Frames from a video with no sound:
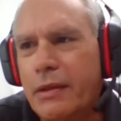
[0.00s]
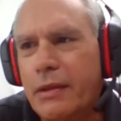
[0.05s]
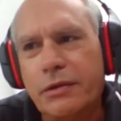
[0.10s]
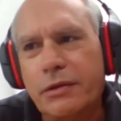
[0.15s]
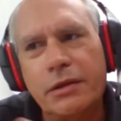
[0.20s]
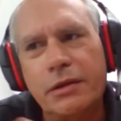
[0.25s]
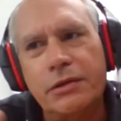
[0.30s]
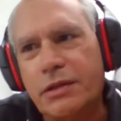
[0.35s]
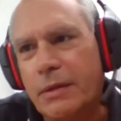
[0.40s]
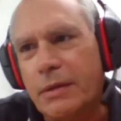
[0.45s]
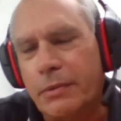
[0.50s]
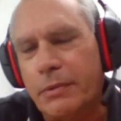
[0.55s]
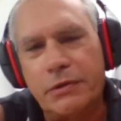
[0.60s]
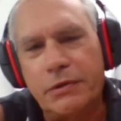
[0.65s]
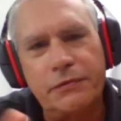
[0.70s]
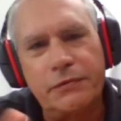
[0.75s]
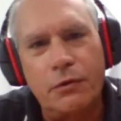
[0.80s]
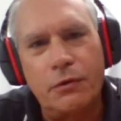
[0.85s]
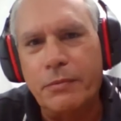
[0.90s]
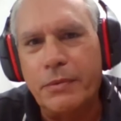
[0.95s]

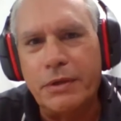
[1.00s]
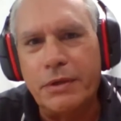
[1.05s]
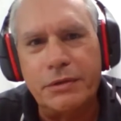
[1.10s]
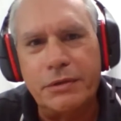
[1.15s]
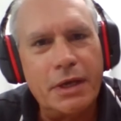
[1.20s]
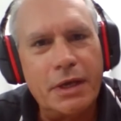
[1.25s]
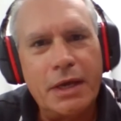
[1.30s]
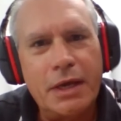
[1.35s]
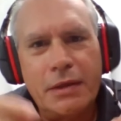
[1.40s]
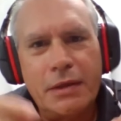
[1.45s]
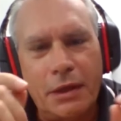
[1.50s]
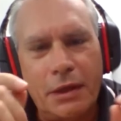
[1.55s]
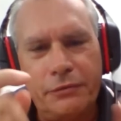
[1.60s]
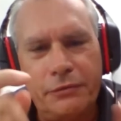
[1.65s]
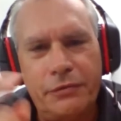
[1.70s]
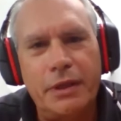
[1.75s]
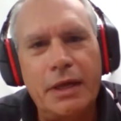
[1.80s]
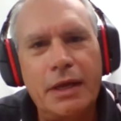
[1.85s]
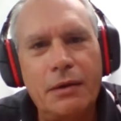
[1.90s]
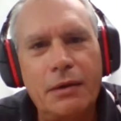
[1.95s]
simplest form is they
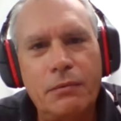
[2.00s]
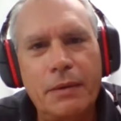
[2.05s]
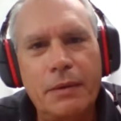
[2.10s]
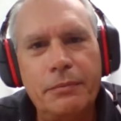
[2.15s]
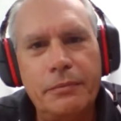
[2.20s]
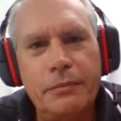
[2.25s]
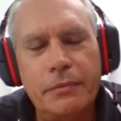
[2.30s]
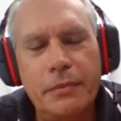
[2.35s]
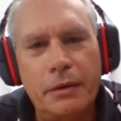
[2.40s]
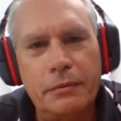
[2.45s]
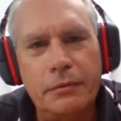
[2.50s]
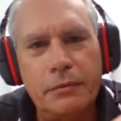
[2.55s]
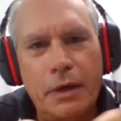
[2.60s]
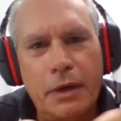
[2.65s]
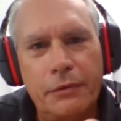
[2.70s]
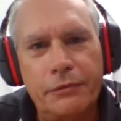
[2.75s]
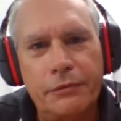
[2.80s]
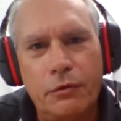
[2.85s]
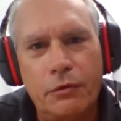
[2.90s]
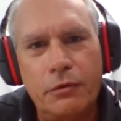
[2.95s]
fill out
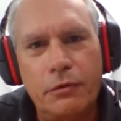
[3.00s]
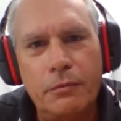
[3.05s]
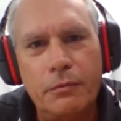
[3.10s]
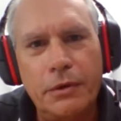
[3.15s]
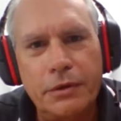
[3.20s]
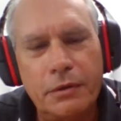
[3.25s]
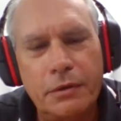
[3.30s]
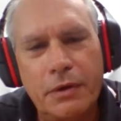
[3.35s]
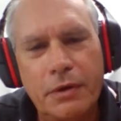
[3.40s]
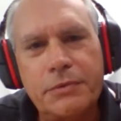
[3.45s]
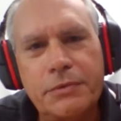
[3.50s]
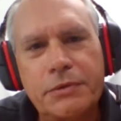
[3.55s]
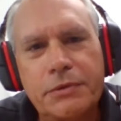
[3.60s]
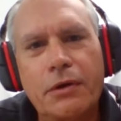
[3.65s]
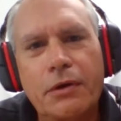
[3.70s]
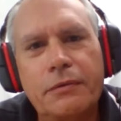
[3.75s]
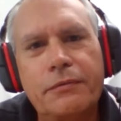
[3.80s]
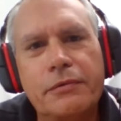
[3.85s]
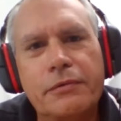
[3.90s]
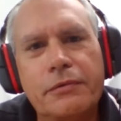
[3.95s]
a form on your
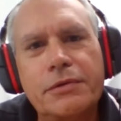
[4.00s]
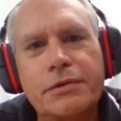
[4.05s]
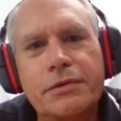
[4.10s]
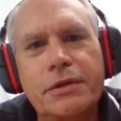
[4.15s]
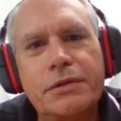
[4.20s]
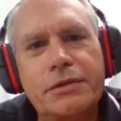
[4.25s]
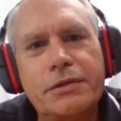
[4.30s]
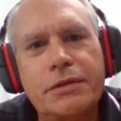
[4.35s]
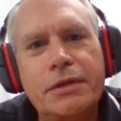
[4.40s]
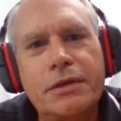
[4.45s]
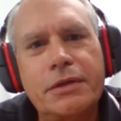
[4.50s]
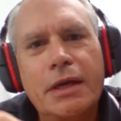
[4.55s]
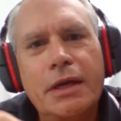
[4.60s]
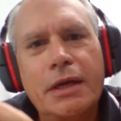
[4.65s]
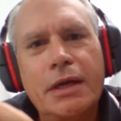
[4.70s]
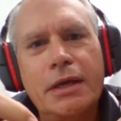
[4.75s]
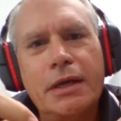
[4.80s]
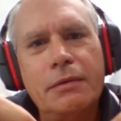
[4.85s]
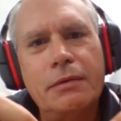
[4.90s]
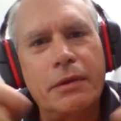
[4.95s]
website, for instance,
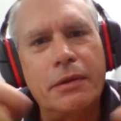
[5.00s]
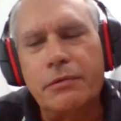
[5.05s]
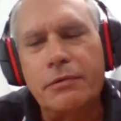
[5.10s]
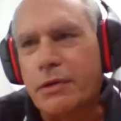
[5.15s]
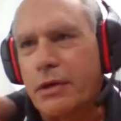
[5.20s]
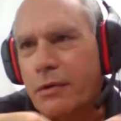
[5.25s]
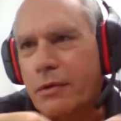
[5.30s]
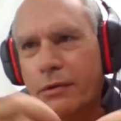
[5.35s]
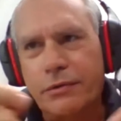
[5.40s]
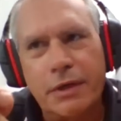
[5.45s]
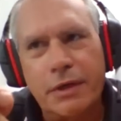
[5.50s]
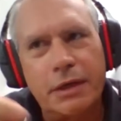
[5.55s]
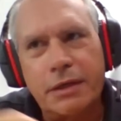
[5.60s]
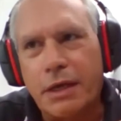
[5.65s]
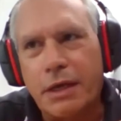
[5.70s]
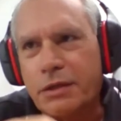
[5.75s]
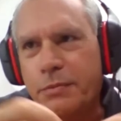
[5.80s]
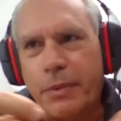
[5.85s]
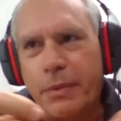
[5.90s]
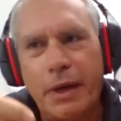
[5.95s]
whether it's a contact
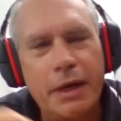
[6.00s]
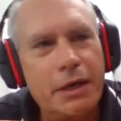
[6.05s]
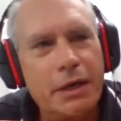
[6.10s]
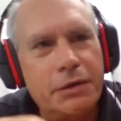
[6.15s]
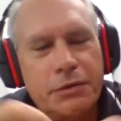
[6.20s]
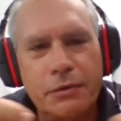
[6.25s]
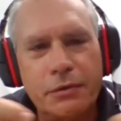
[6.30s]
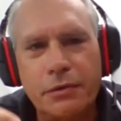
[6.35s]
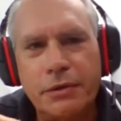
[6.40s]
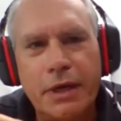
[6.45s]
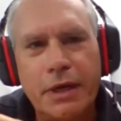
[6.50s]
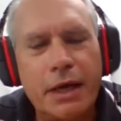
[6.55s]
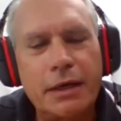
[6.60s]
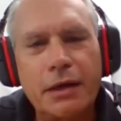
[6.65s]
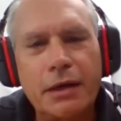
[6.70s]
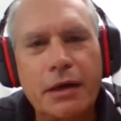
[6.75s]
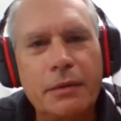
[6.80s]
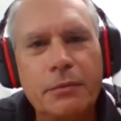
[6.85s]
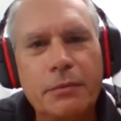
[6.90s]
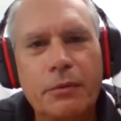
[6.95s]
us page or a
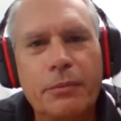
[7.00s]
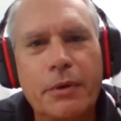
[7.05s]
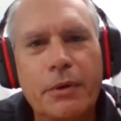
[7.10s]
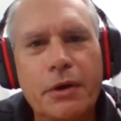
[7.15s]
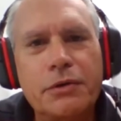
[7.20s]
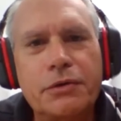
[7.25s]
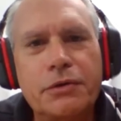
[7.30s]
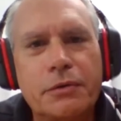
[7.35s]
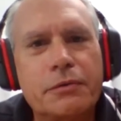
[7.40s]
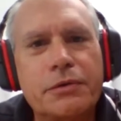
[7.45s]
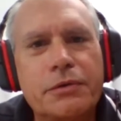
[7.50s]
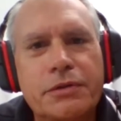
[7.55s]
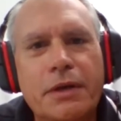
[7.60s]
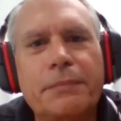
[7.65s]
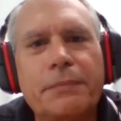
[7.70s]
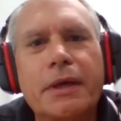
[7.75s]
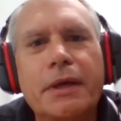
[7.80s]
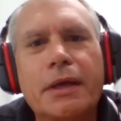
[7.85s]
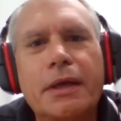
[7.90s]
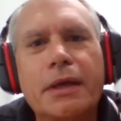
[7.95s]
downloadable brochure or
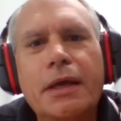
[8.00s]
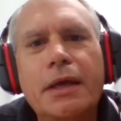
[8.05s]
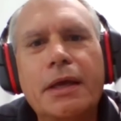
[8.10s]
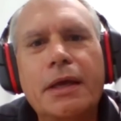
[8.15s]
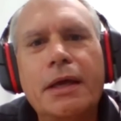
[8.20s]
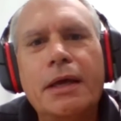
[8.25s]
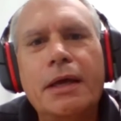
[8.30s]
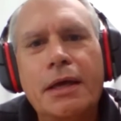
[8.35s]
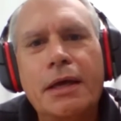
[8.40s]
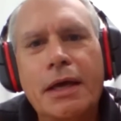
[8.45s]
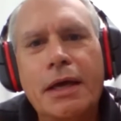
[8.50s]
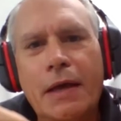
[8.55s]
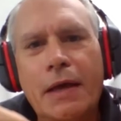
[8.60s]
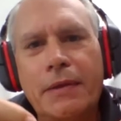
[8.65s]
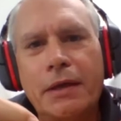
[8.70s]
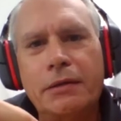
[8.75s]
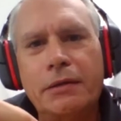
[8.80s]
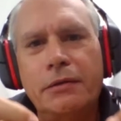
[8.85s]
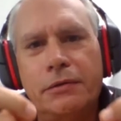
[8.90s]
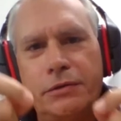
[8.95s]
something,
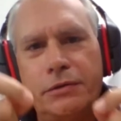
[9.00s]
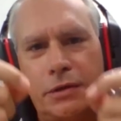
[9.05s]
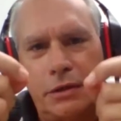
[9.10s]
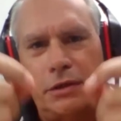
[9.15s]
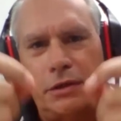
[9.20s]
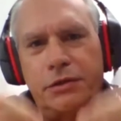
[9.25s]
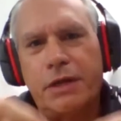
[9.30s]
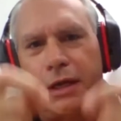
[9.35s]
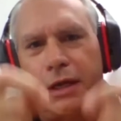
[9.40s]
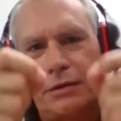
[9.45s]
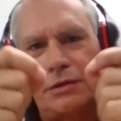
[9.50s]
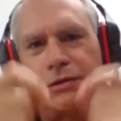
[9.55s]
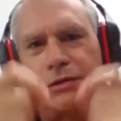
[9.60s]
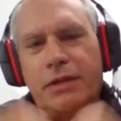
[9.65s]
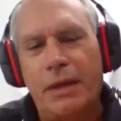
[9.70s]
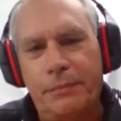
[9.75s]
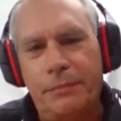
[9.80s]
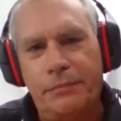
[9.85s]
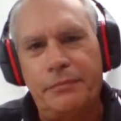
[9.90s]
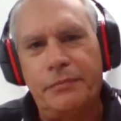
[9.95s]
and then you take the
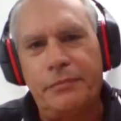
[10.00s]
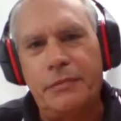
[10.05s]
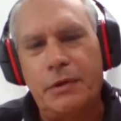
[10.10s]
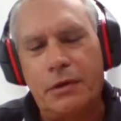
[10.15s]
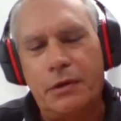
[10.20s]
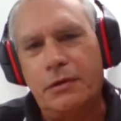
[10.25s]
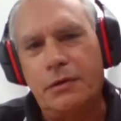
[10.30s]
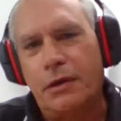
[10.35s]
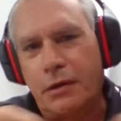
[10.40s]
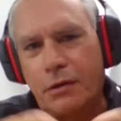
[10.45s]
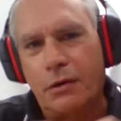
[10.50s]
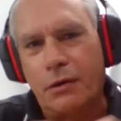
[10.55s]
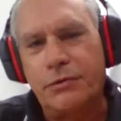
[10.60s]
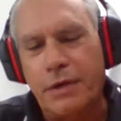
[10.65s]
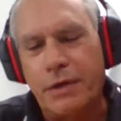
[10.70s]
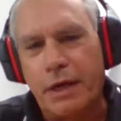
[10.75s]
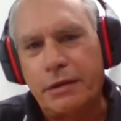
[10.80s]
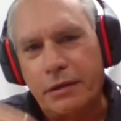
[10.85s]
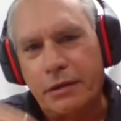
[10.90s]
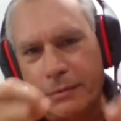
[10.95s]
step, you
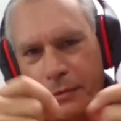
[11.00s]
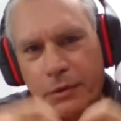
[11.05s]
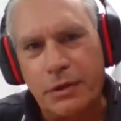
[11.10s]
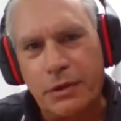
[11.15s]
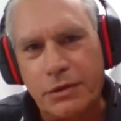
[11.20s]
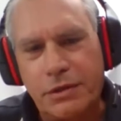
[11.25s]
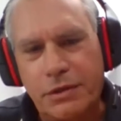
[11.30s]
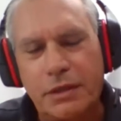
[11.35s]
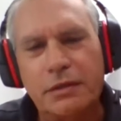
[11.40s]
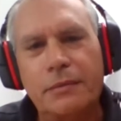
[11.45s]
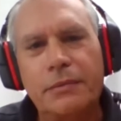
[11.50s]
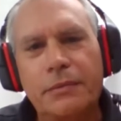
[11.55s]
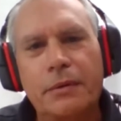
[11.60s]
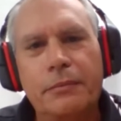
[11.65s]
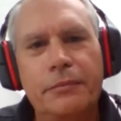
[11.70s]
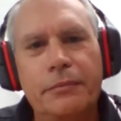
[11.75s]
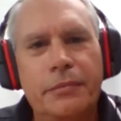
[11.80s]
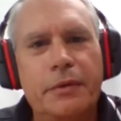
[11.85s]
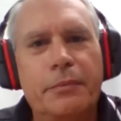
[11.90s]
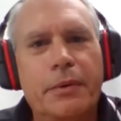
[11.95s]
contact them or you send them
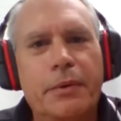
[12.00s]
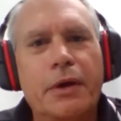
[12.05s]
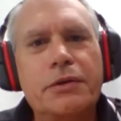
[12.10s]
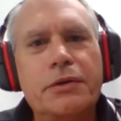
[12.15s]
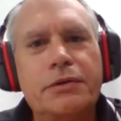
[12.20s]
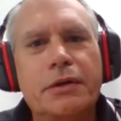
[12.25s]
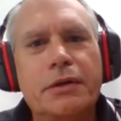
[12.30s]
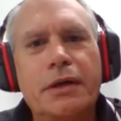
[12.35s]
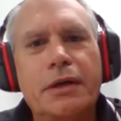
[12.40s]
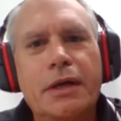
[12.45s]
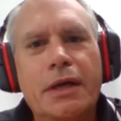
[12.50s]
the brochure,